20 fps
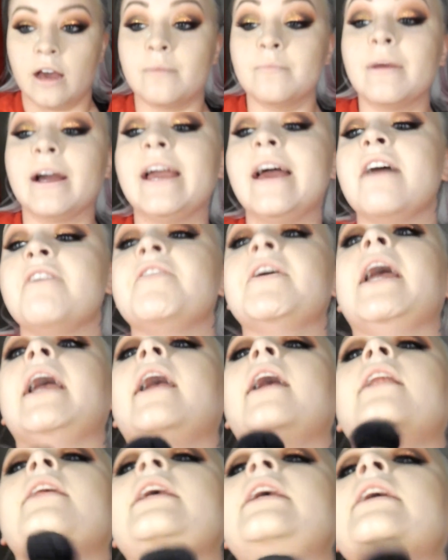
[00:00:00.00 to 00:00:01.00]
My
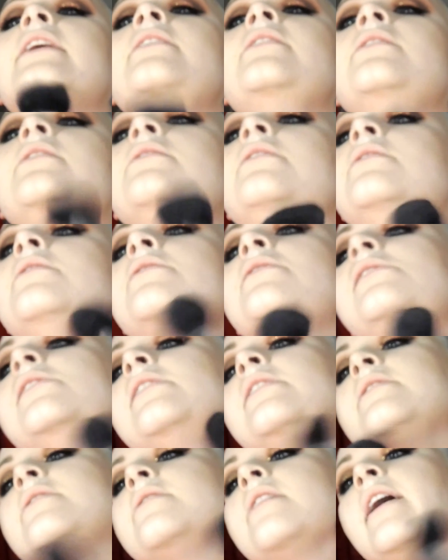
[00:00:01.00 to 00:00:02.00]
F80
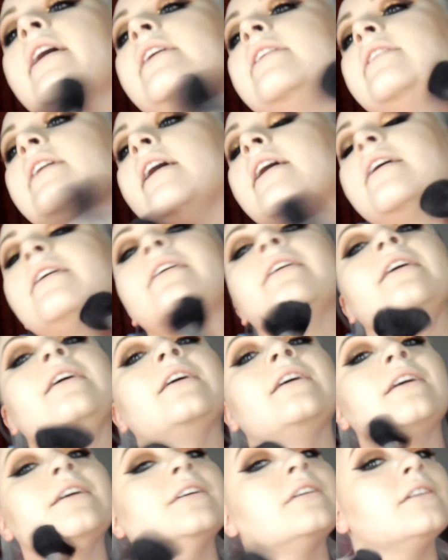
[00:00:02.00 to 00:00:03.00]
is like that.
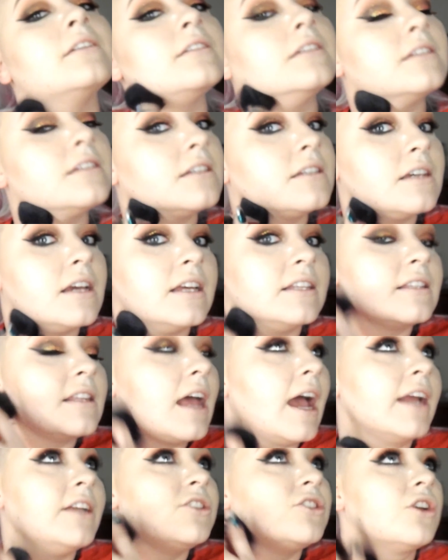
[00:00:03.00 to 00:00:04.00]
And
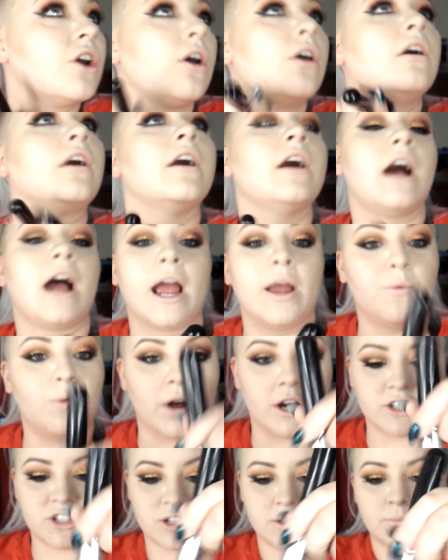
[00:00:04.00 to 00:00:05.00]
I
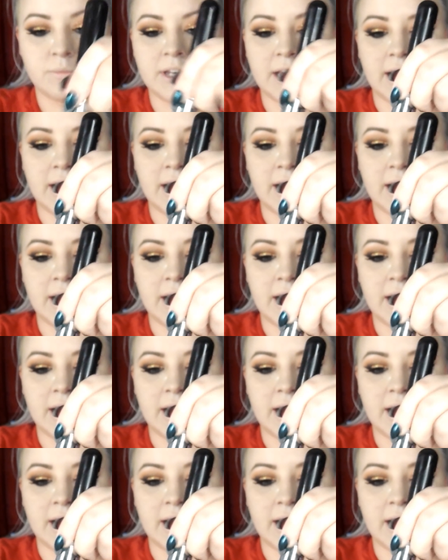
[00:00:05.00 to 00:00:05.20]
wash them